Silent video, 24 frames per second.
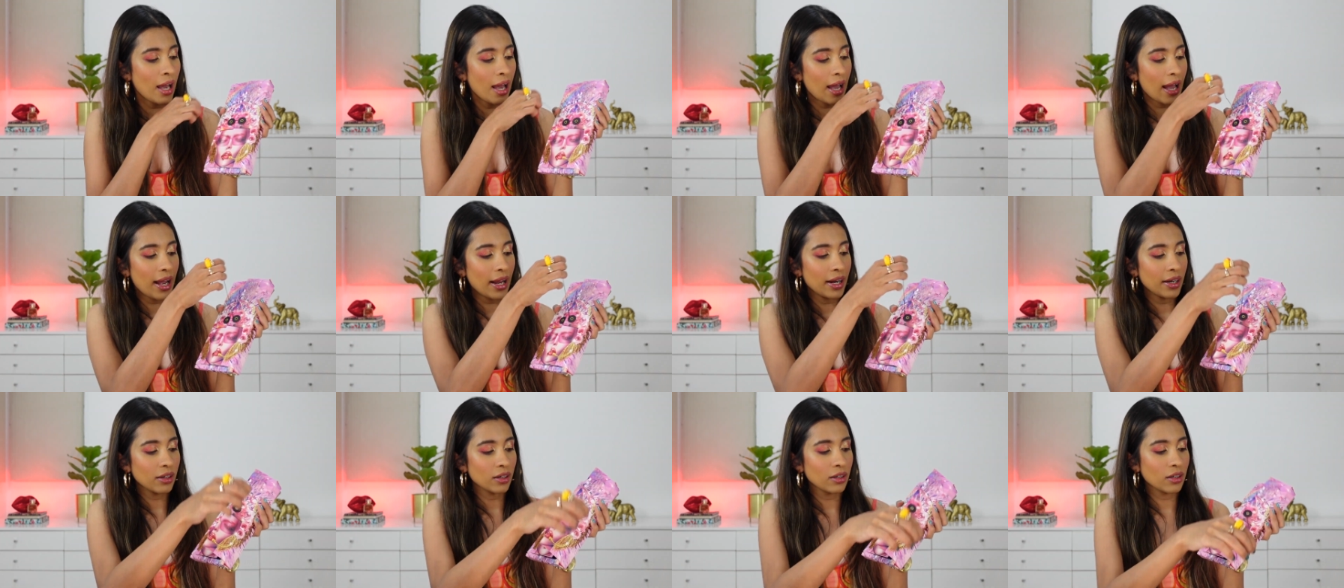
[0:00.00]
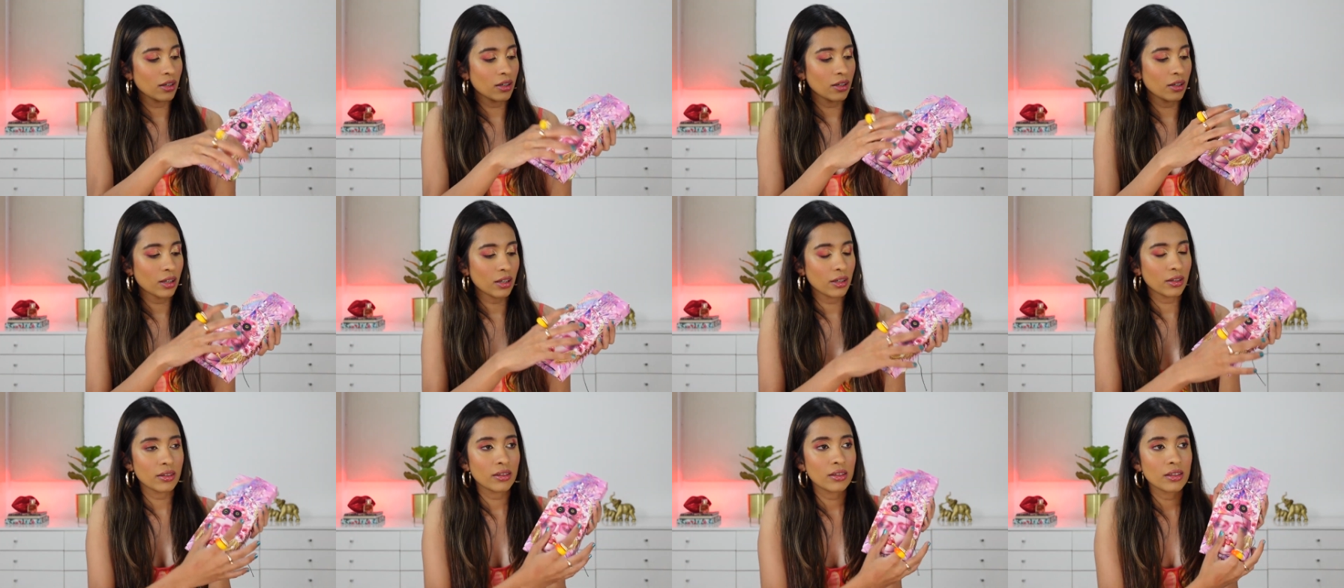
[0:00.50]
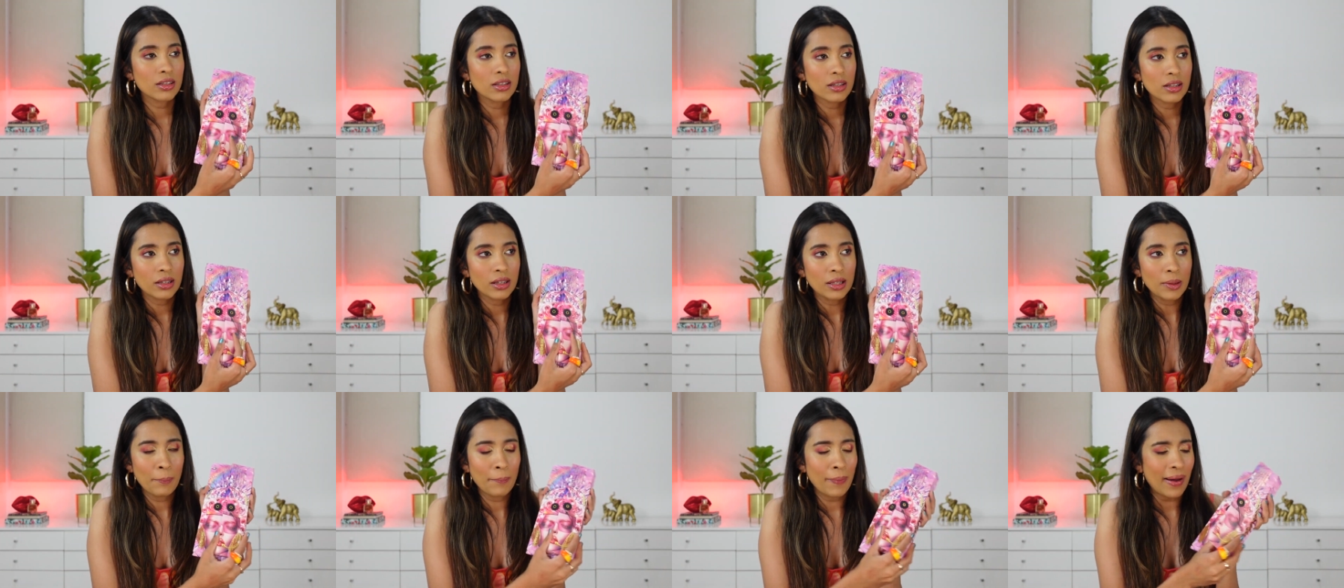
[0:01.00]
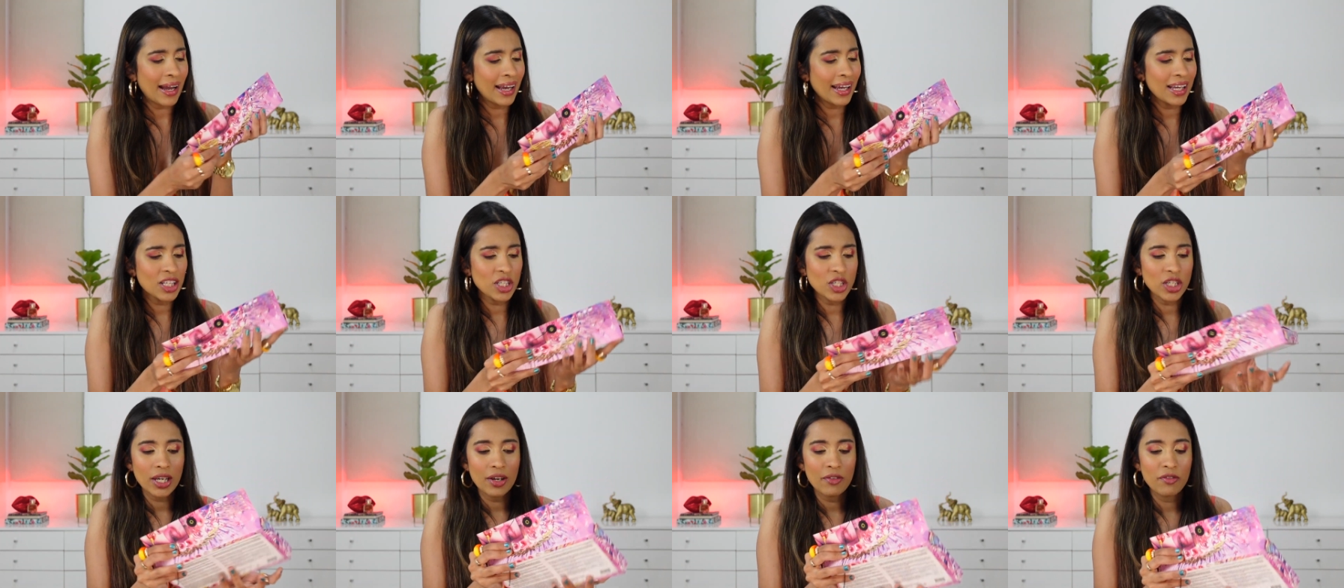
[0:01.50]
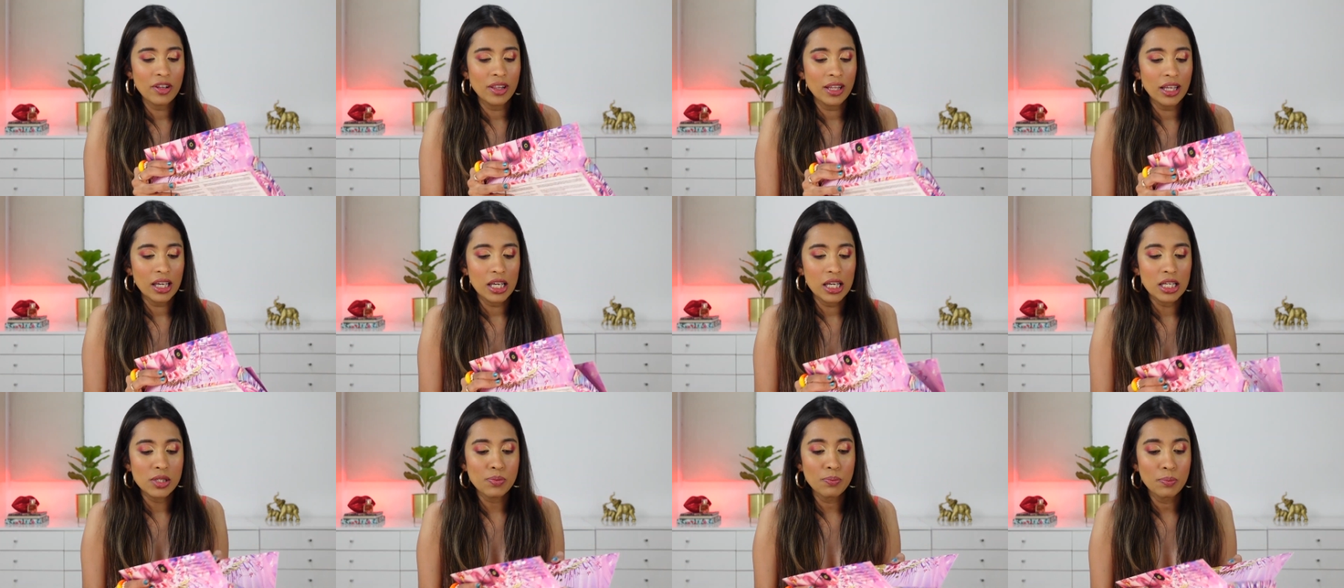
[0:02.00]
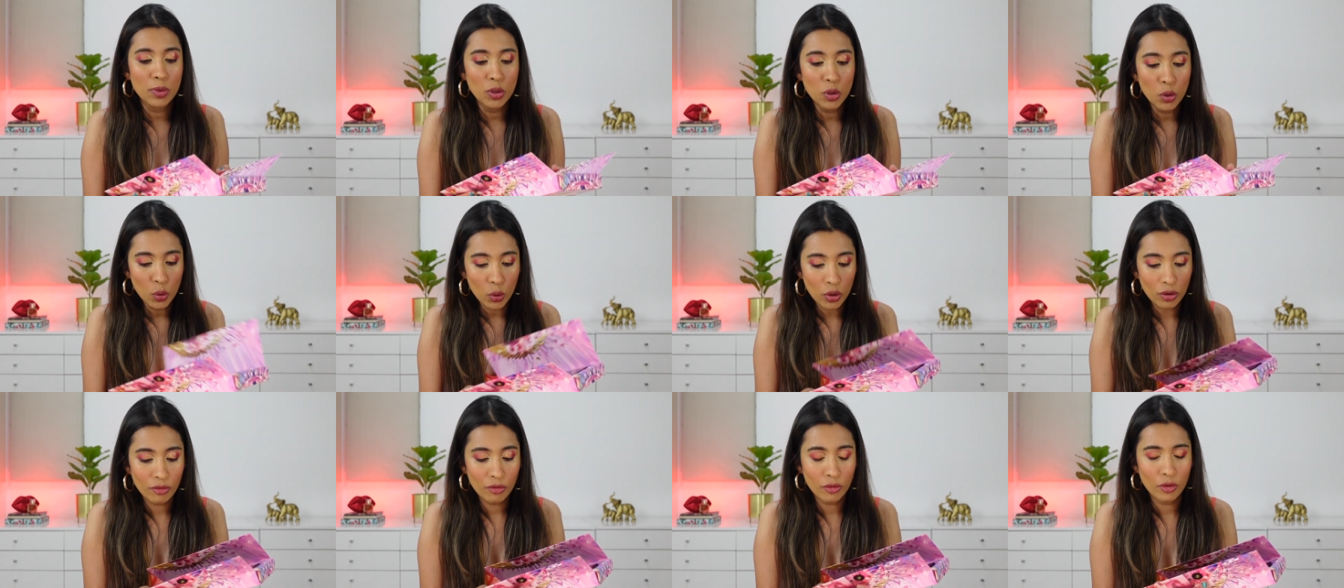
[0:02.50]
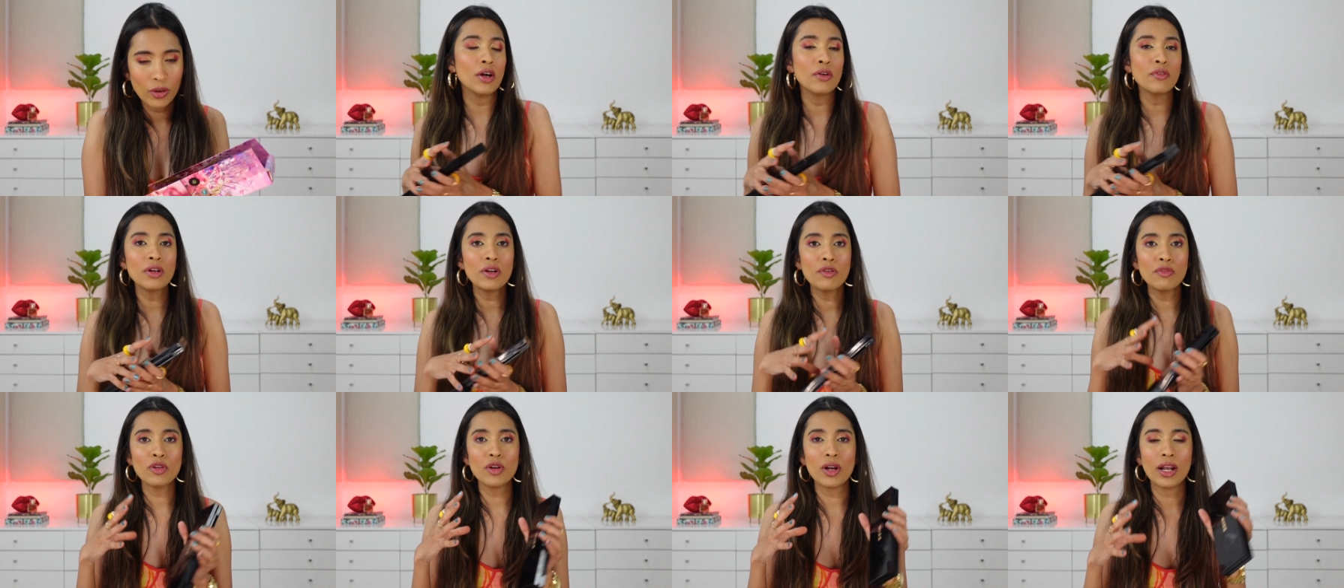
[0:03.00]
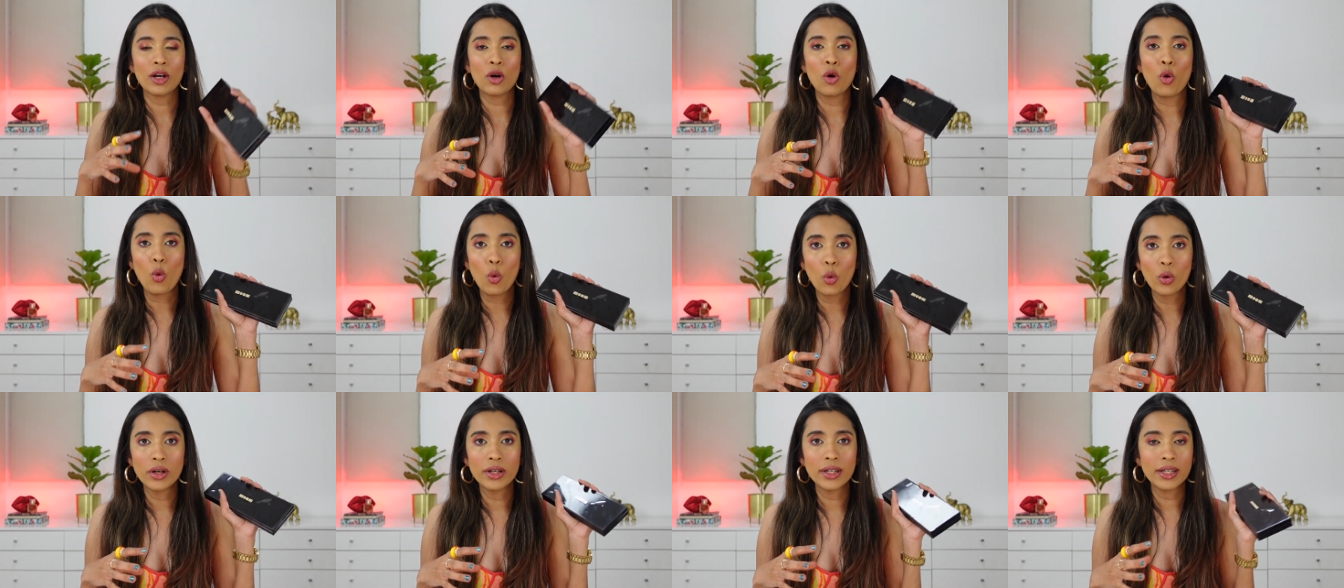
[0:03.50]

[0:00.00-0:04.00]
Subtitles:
and the packaging, everything is beautiful. Even if you like hold